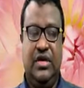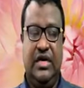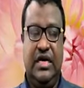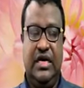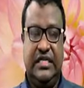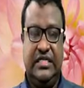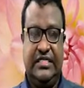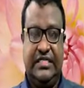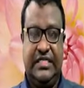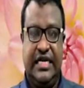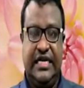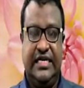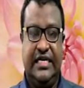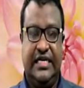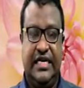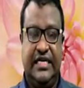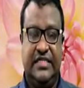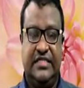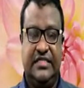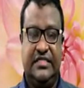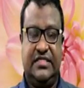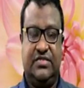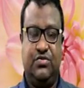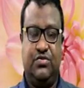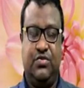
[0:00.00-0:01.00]
a
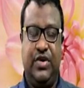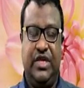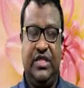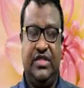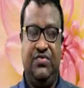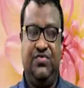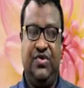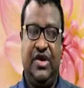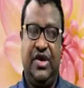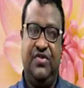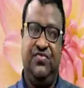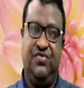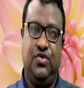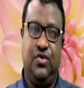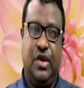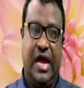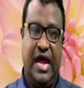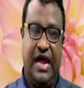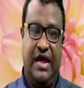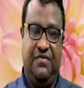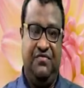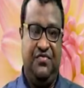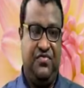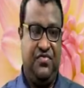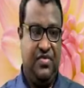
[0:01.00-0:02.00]
sentence with verb to
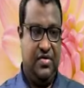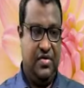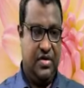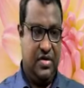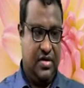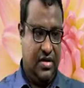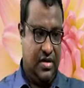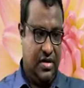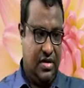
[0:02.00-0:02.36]
have.